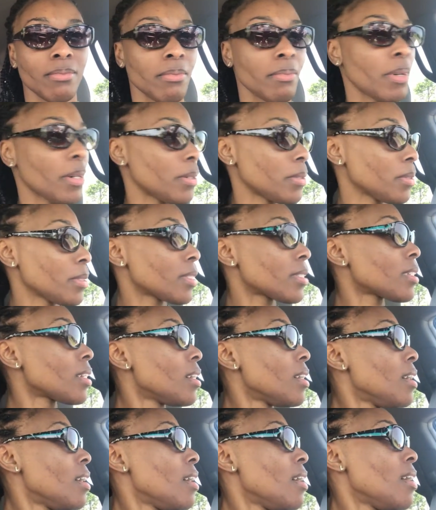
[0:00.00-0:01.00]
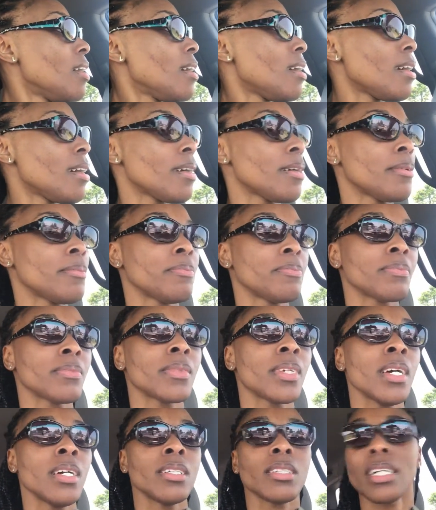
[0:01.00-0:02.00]
post. So
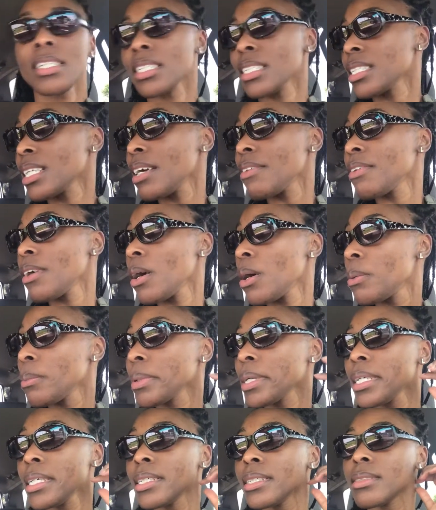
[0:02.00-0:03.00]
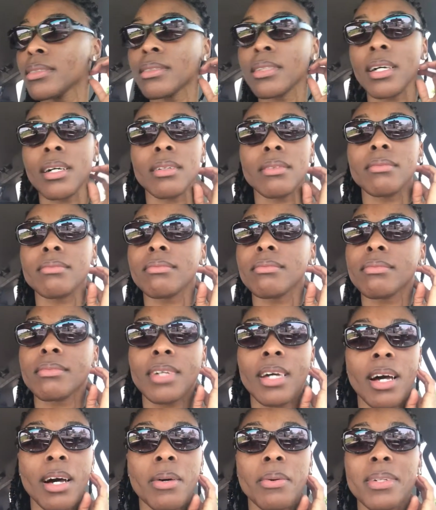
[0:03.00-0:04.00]
I just left home good. No,
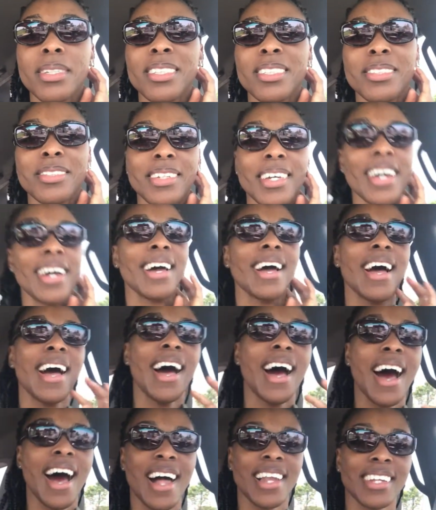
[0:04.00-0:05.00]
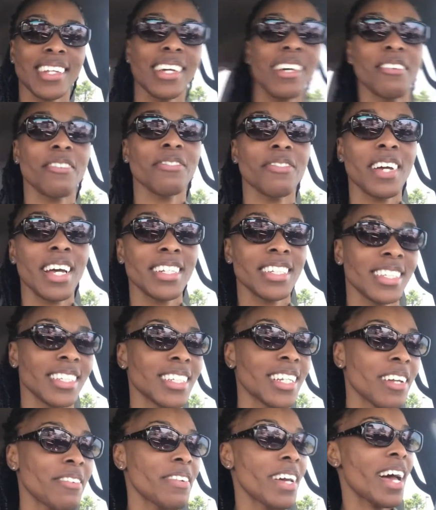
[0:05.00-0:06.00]
I always do that. I
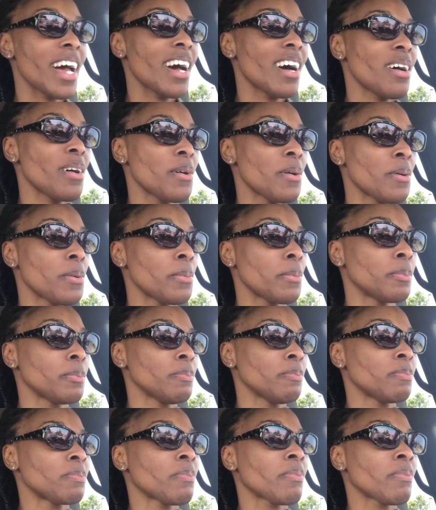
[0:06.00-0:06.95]
just left at home.